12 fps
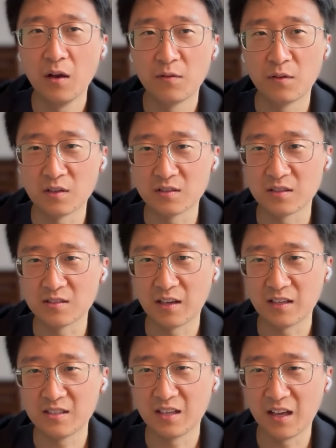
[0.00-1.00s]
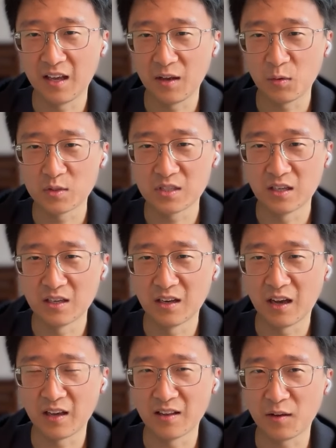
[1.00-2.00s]
versus like today with Gen
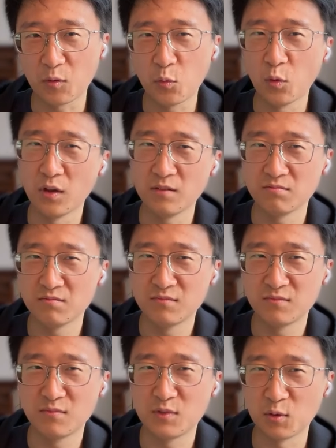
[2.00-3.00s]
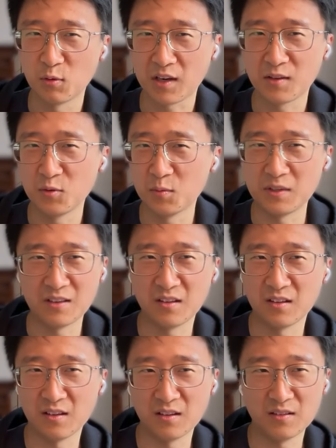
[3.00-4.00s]
AI, like what do you reckon would be
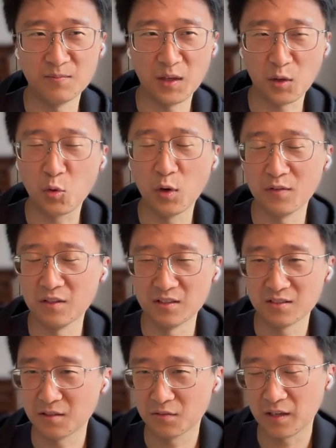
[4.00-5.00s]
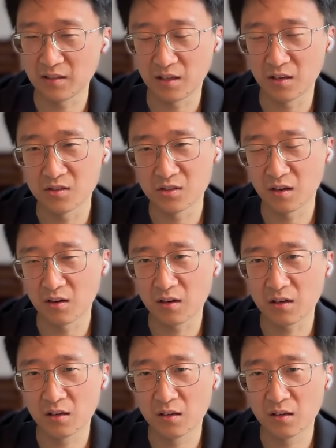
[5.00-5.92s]
the equivalence of like data engineering?